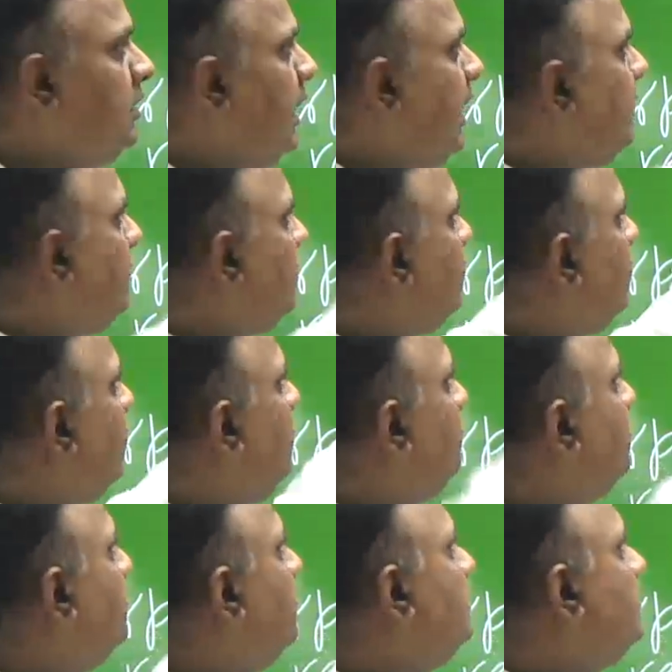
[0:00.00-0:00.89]
and 3
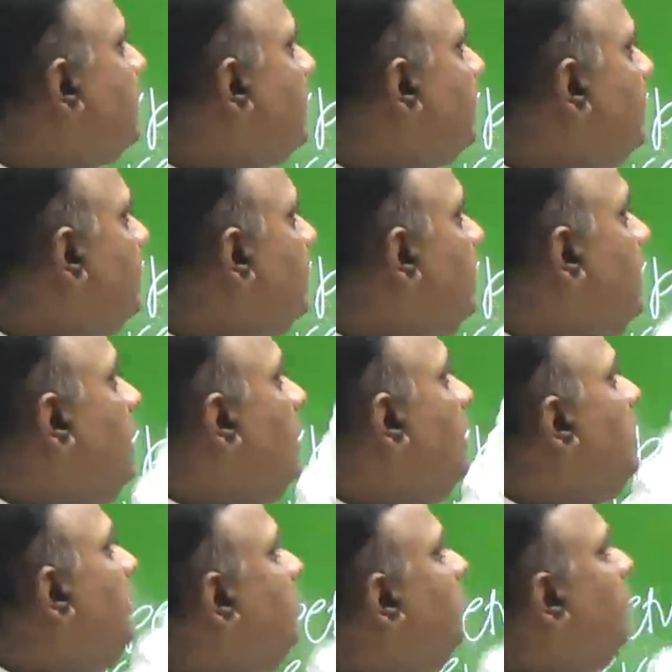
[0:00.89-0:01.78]
words are there:
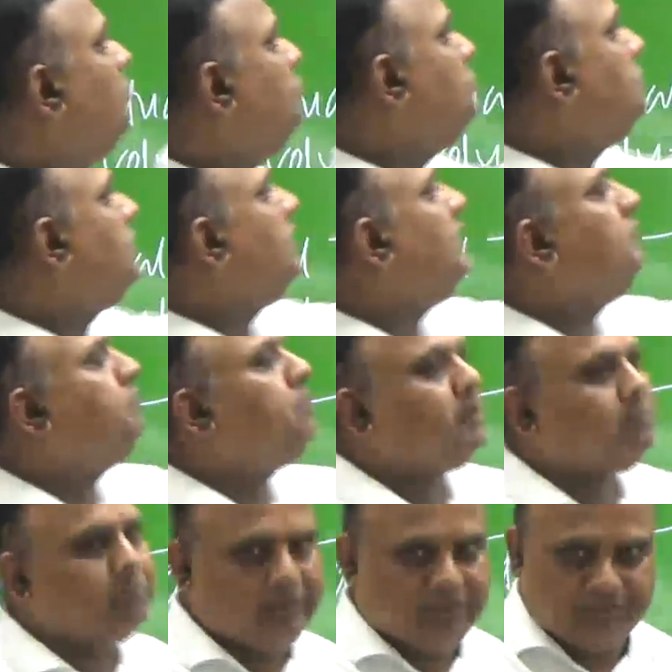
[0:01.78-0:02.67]
revolution in
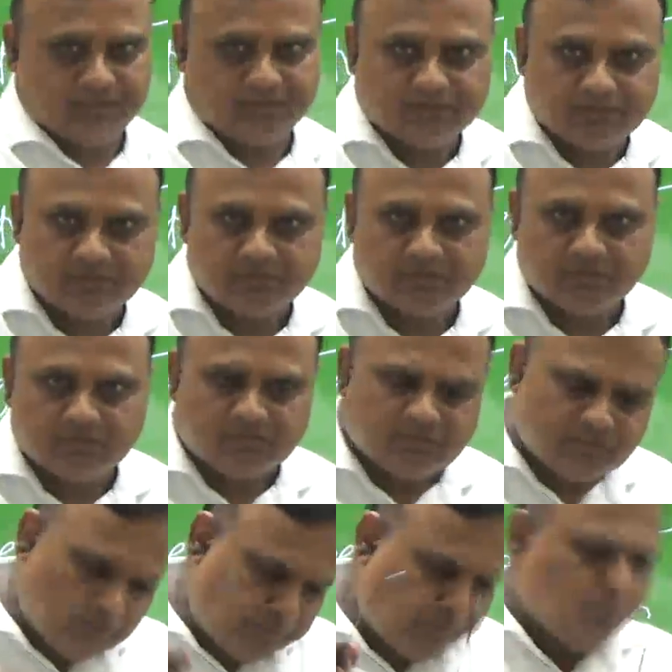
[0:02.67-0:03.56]
permanence.
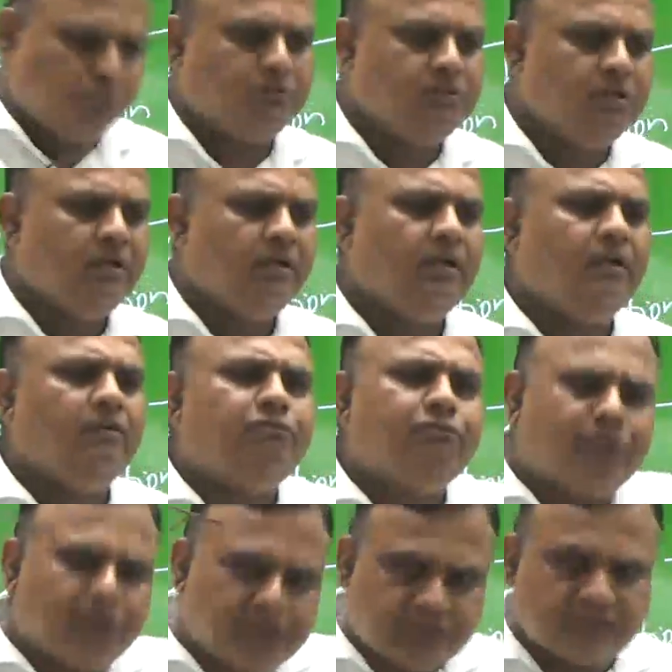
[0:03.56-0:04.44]
Suppose in
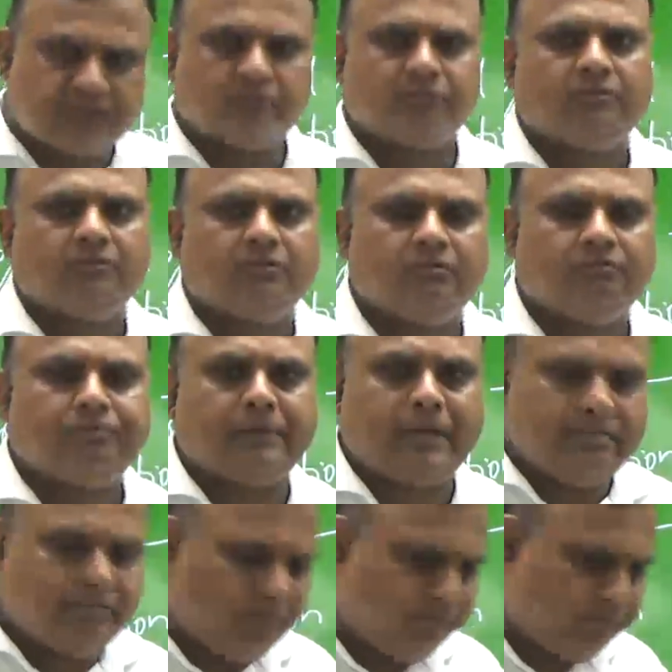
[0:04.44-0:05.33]
first
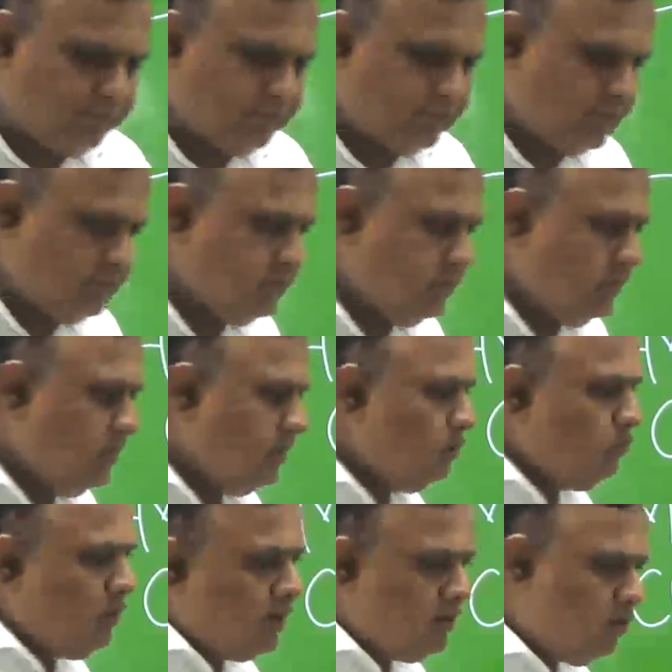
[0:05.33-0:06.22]
prima facie
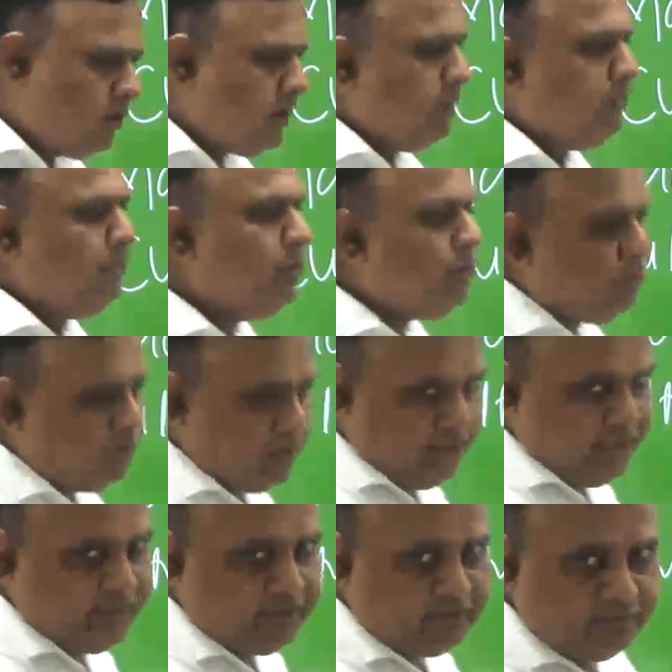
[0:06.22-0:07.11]
you are not able to
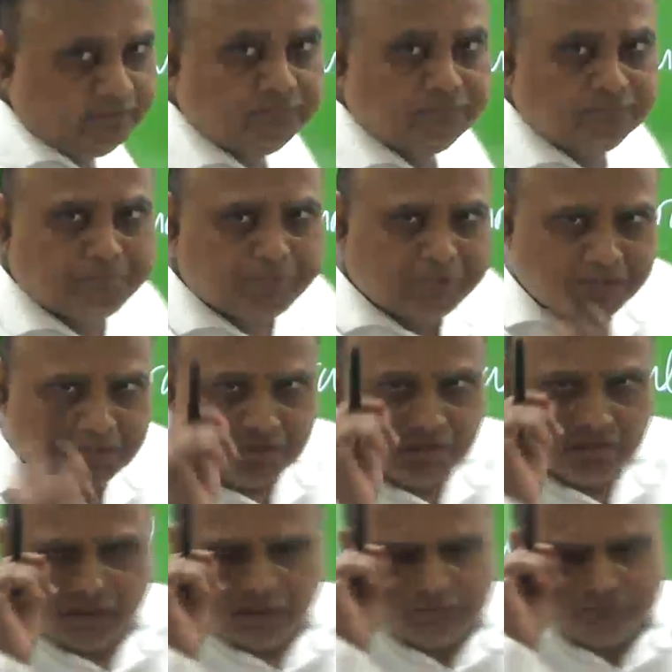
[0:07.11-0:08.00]
connect. But
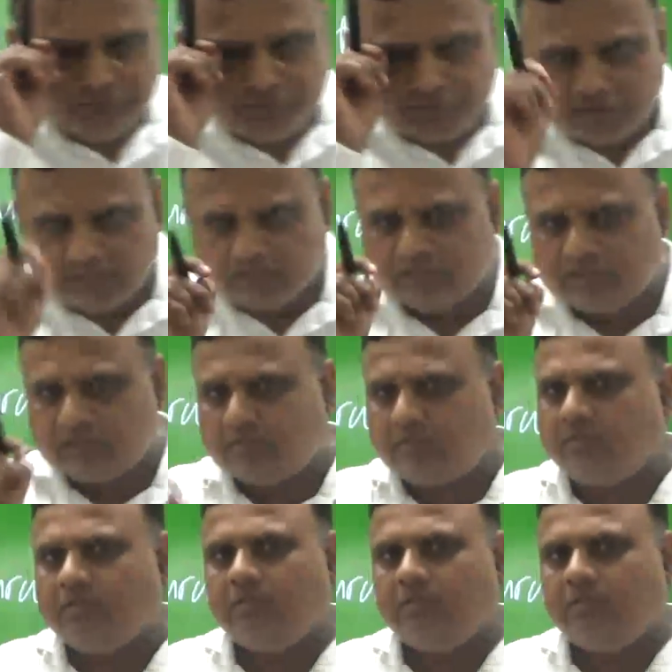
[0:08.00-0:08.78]
if just